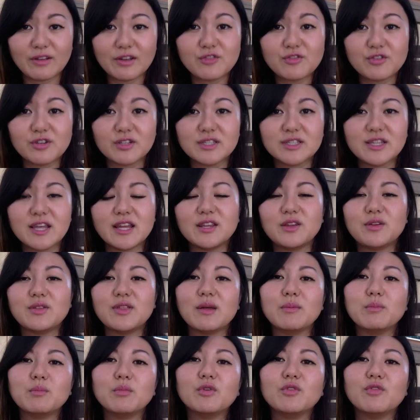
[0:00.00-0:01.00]
interest that you
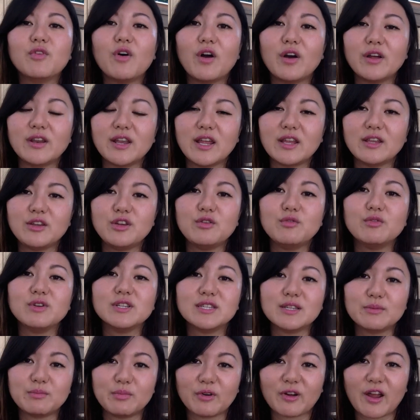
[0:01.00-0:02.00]
then move on and you
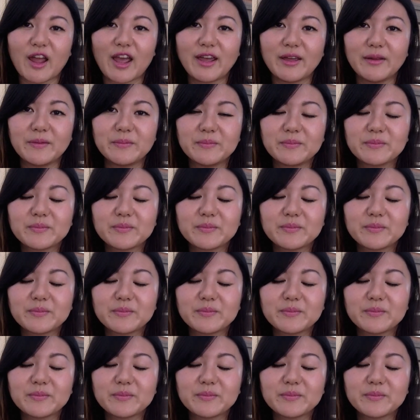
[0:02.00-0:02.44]
reciprocate.